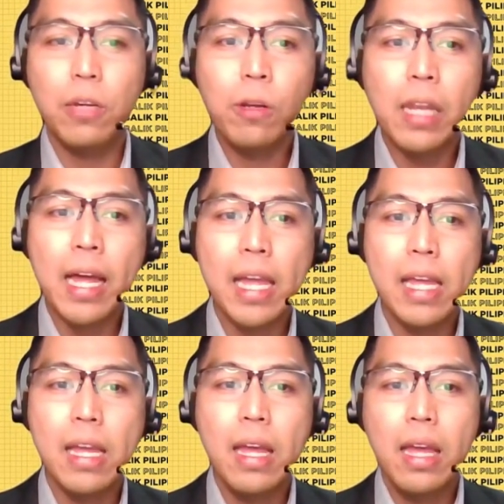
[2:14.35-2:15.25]

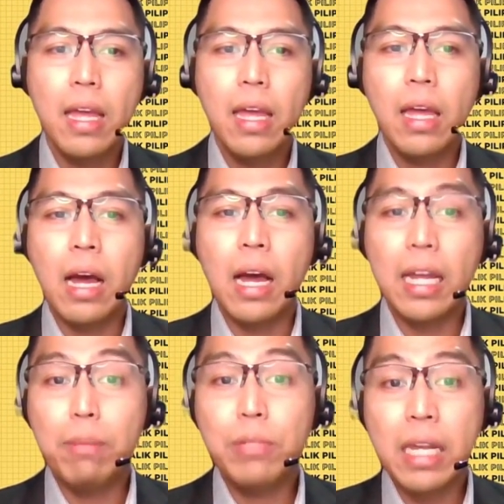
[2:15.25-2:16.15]
coli,
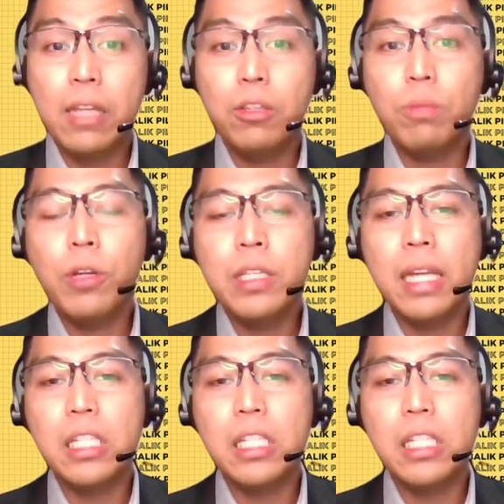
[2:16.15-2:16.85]
Klebsiella pneumoniae,